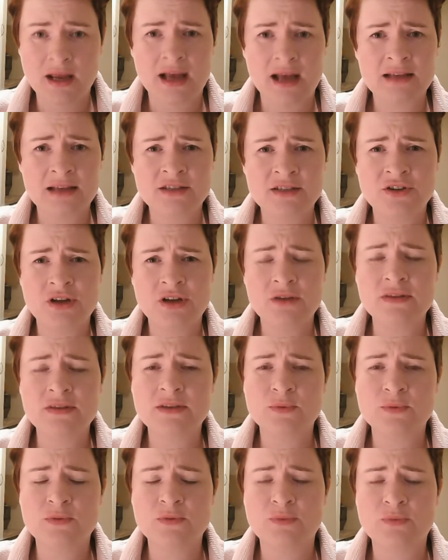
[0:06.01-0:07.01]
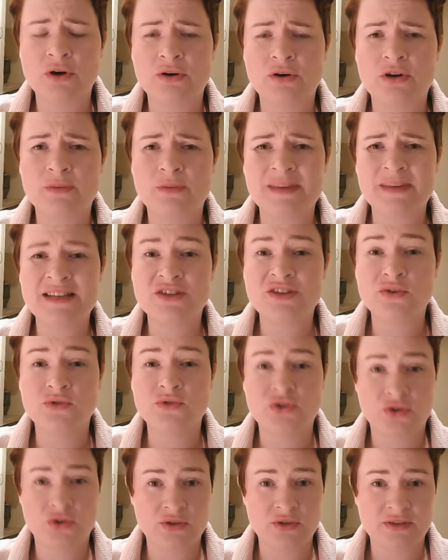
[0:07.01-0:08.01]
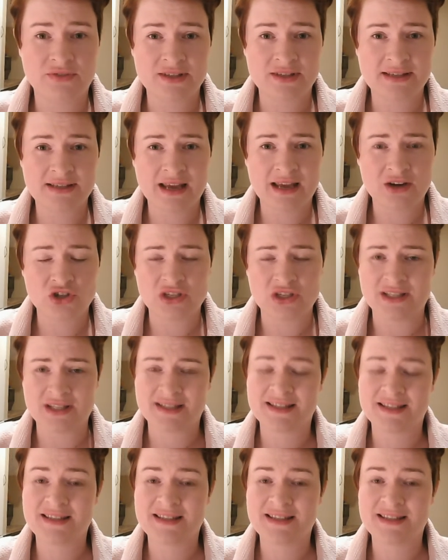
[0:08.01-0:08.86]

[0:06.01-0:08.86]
As you know, this was broken up into two different sections.